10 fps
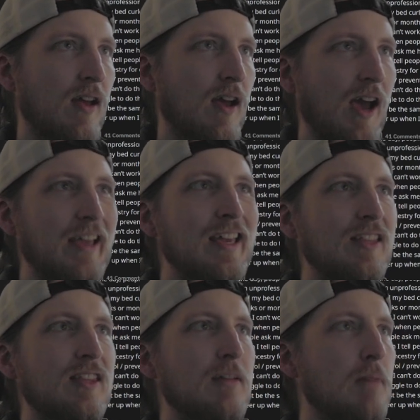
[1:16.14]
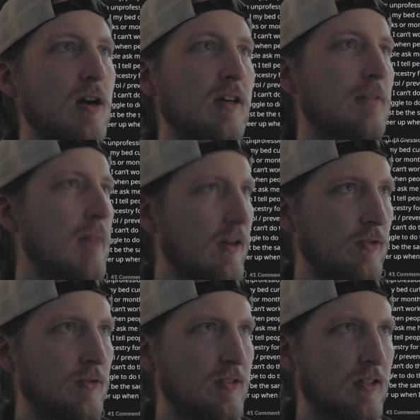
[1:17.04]
I hate the American
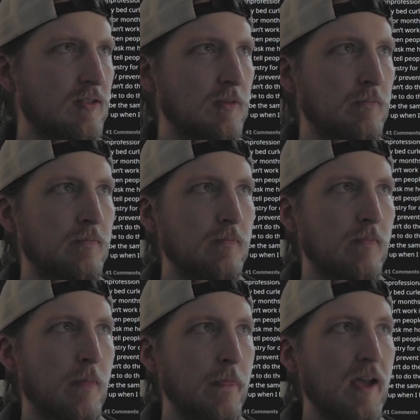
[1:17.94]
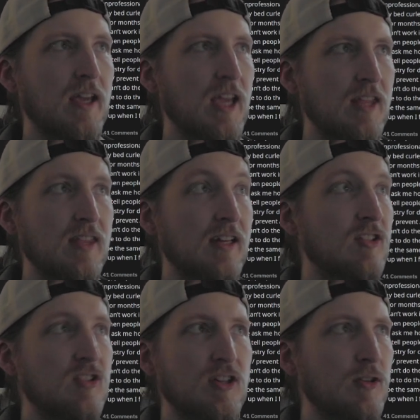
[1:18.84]
medical system. I hate that
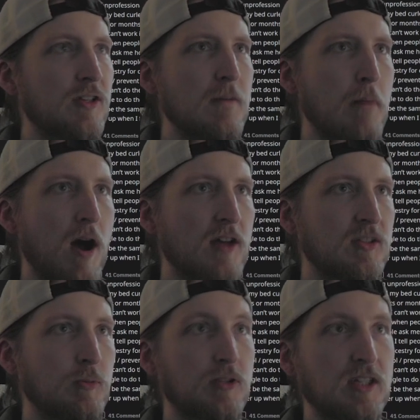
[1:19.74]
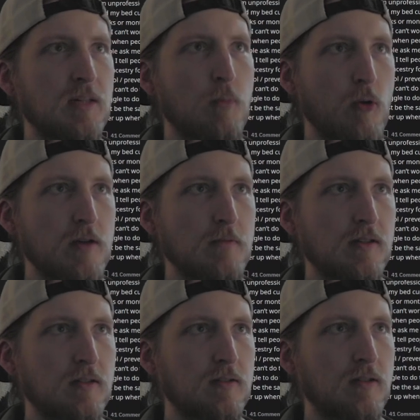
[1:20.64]
it's nearly impossible to get
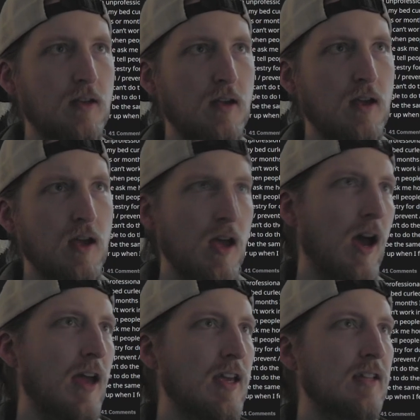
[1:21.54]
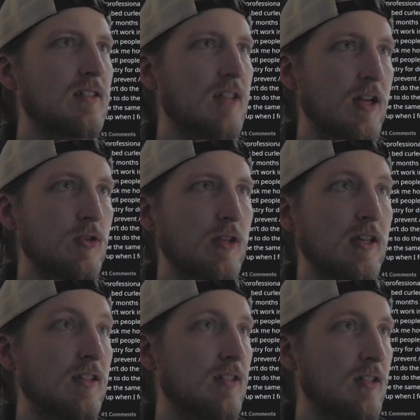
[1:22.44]
appointments. I hate
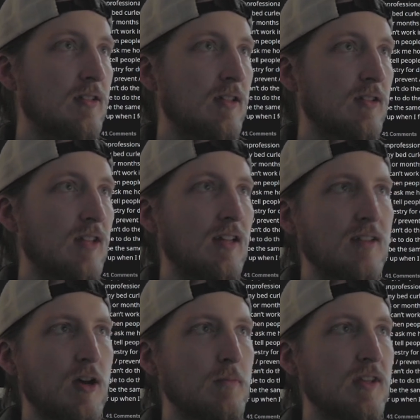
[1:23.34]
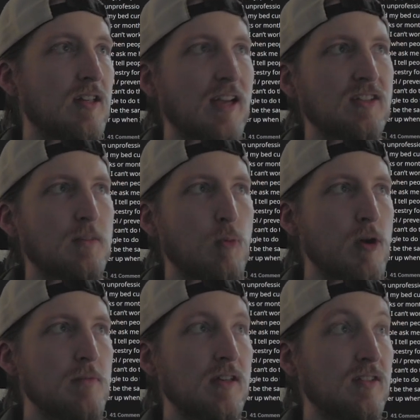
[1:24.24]
scheduling assistants that tell me the next
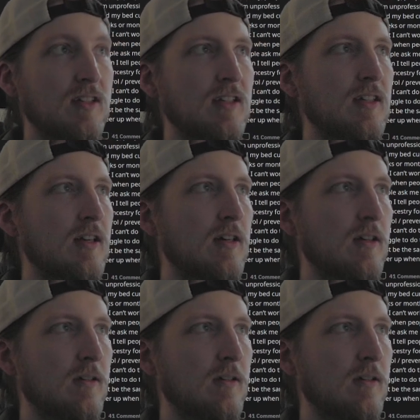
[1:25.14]
appointment is in a year.